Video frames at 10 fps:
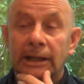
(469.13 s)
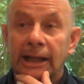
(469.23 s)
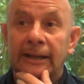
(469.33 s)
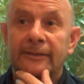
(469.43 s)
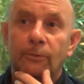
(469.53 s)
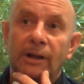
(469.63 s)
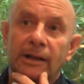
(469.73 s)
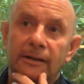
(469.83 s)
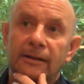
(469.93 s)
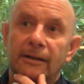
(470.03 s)
Yes,
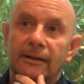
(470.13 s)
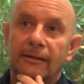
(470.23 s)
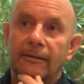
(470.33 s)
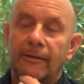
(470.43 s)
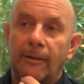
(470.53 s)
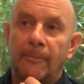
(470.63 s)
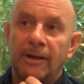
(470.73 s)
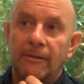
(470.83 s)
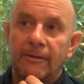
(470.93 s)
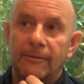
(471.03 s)
well, I mean,
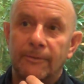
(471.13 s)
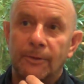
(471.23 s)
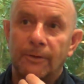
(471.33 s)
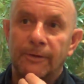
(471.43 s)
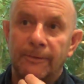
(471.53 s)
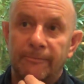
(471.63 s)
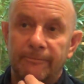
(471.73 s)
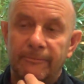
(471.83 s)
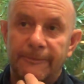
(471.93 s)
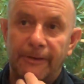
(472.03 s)
the
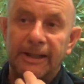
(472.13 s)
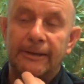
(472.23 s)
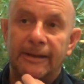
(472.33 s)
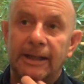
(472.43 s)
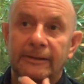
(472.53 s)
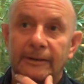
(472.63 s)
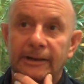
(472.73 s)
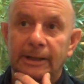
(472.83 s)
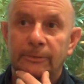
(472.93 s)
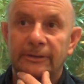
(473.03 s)
funny thing is that
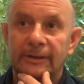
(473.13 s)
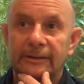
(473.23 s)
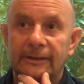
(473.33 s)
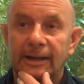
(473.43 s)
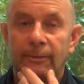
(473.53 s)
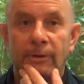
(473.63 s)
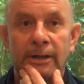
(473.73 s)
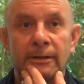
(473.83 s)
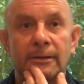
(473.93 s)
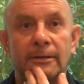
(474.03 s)
she was 16 when